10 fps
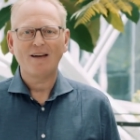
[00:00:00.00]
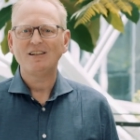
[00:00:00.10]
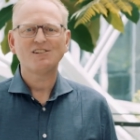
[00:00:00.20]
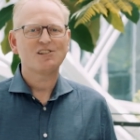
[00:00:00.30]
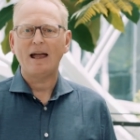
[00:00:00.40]

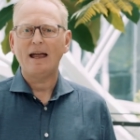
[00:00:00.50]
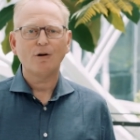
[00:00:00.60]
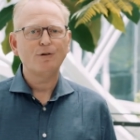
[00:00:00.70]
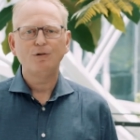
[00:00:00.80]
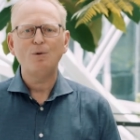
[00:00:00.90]
having to say
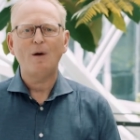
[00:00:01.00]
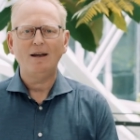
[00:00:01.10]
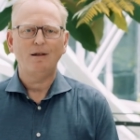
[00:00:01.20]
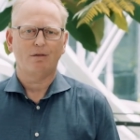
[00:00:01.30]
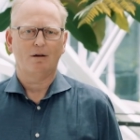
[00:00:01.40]
or do
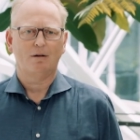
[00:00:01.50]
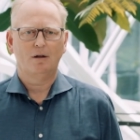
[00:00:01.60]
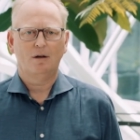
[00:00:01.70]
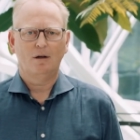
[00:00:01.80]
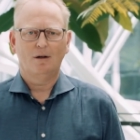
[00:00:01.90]
anything.
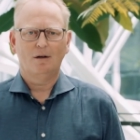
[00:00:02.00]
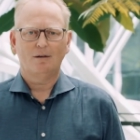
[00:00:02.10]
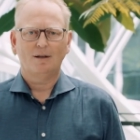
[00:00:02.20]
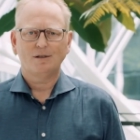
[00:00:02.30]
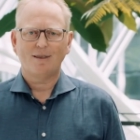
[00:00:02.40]

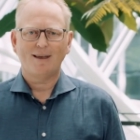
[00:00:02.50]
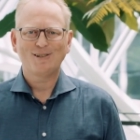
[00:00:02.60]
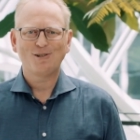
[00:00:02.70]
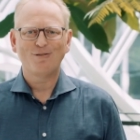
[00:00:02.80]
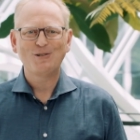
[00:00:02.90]
That's
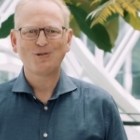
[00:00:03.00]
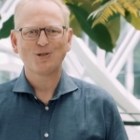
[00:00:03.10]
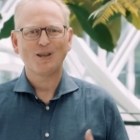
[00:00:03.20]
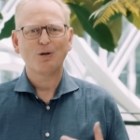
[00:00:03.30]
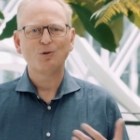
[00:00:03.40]
thanks to
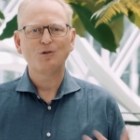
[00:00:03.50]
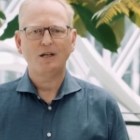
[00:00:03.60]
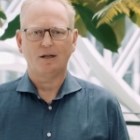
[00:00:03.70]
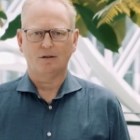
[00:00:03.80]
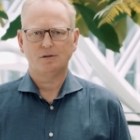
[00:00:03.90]
features like
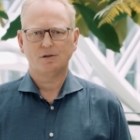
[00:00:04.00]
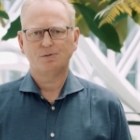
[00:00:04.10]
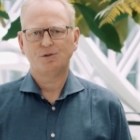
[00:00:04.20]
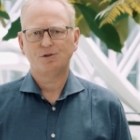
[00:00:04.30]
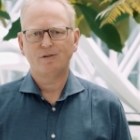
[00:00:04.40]
routines, which